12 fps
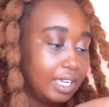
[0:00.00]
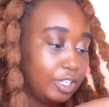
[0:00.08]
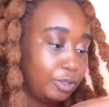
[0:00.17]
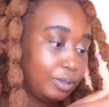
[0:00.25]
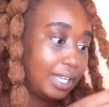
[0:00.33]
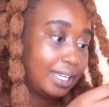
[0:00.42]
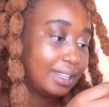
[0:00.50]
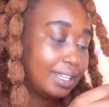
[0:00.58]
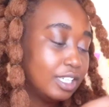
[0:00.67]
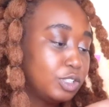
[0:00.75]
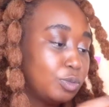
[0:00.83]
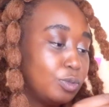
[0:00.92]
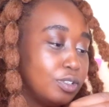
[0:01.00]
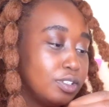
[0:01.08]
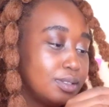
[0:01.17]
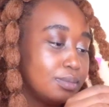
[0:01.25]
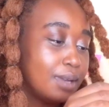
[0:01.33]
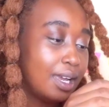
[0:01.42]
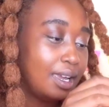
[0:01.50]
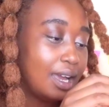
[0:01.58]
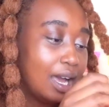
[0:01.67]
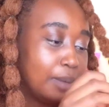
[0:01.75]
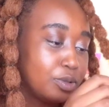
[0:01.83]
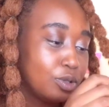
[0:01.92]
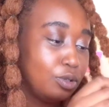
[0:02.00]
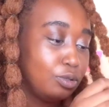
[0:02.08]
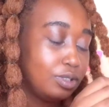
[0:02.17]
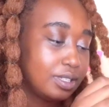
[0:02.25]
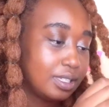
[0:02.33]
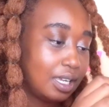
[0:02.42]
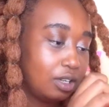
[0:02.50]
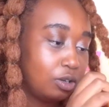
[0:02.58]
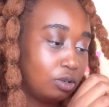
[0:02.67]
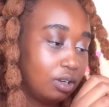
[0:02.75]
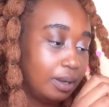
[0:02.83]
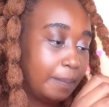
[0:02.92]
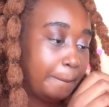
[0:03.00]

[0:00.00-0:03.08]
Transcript: You're like, that was my absolute cycle.